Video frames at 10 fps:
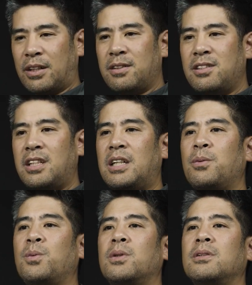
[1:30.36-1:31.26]
see
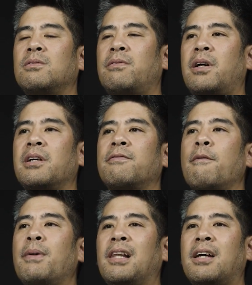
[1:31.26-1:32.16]
was very
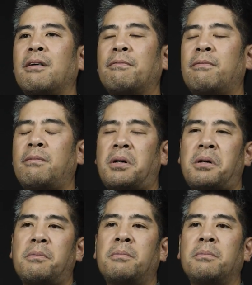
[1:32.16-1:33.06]
familiar
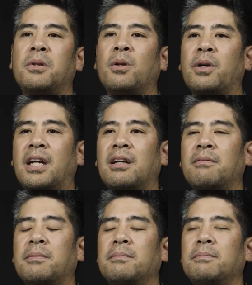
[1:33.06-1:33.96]

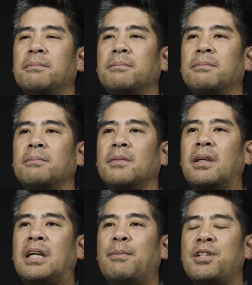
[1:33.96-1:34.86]
looking
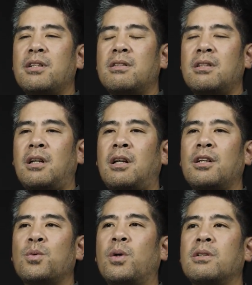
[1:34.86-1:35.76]
images, and I
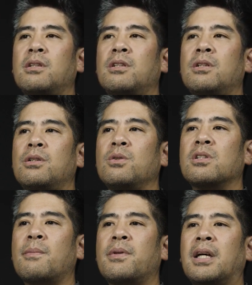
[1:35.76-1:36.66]
just wanted to do
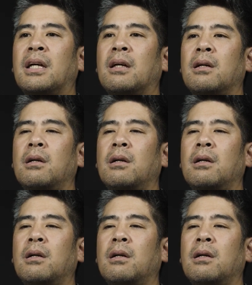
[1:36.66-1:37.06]
something